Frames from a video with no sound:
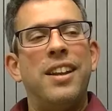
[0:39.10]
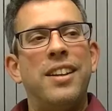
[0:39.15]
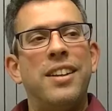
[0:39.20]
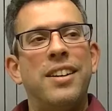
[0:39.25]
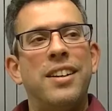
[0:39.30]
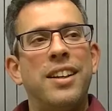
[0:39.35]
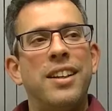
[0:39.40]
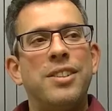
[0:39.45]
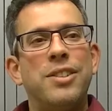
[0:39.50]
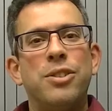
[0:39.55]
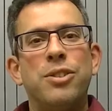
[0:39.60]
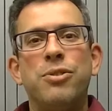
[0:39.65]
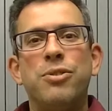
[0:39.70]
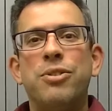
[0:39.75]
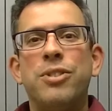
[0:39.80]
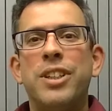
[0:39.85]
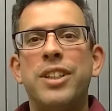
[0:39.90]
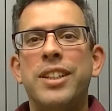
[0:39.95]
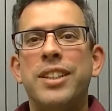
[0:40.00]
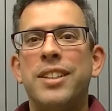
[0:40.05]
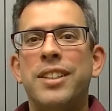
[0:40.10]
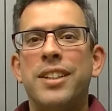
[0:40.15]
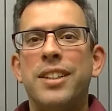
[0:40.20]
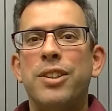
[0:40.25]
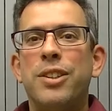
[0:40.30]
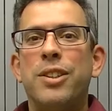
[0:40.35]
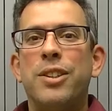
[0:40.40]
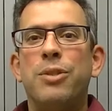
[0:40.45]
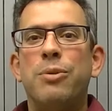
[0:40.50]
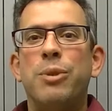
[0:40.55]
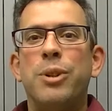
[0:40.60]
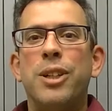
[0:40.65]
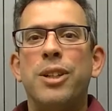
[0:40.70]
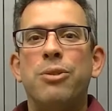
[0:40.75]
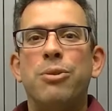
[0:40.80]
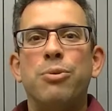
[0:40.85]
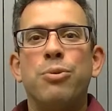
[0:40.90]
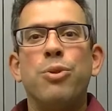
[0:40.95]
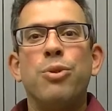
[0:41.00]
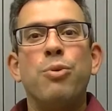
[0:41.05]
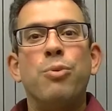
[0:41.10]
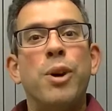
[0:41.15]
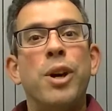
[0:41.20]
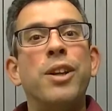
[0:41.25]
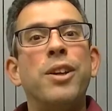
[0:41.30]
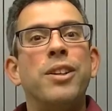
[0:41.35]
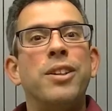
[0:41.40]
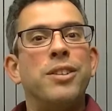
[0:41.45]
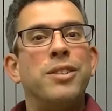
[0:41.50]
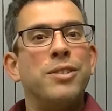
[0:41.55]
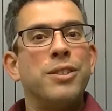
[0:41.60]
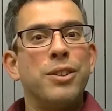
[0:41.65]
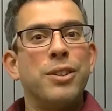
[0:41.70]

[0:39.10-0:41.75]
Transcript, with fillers: then it sort of clicked, and I thought, well, why not